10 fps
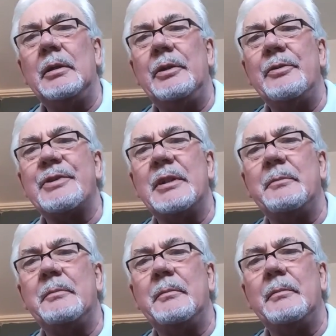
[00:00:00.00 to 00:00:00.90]

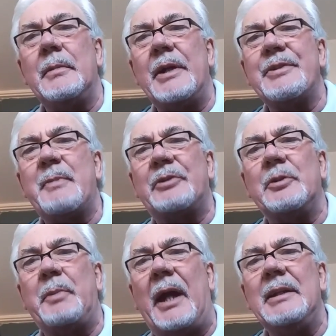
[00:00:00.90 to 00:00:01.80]
using my
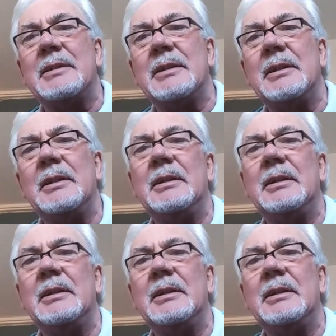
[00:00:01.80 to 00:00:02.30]
special paint,